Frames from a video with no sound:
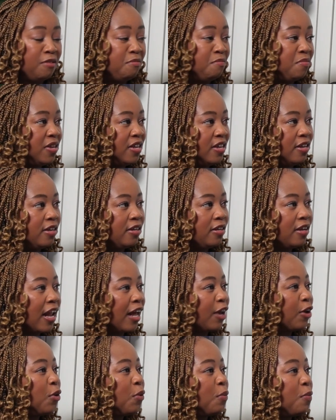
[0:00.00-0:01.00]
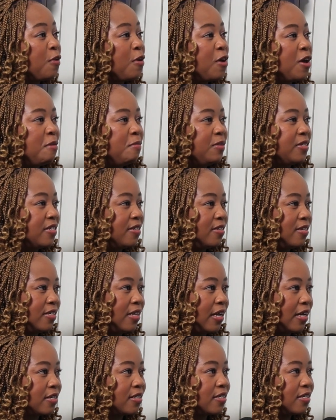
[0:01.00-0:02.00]
and B, like your prohibited
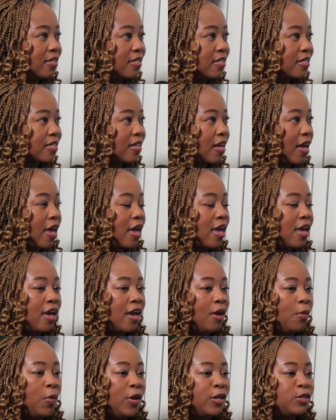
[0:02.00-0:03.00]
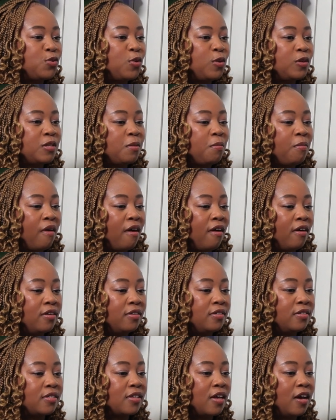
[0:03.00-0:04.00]
deductions, where it talks
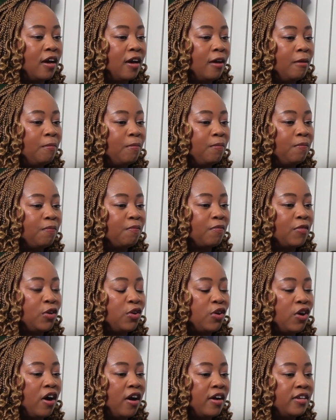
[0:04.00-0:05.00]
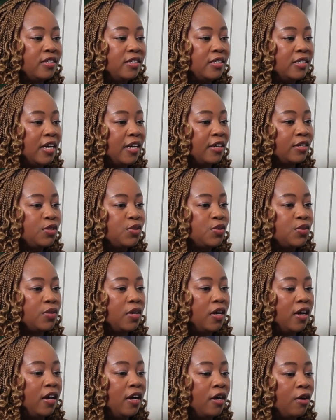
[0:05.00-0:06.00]
about you can't deduct
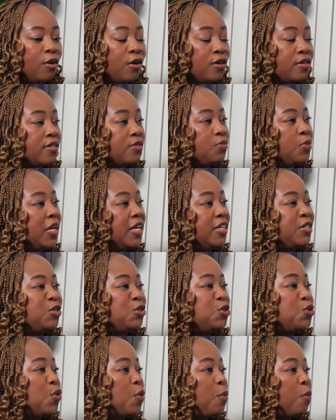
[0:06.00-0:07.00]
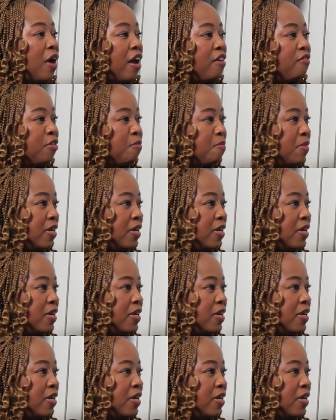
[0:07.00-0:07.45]
costs relating to your private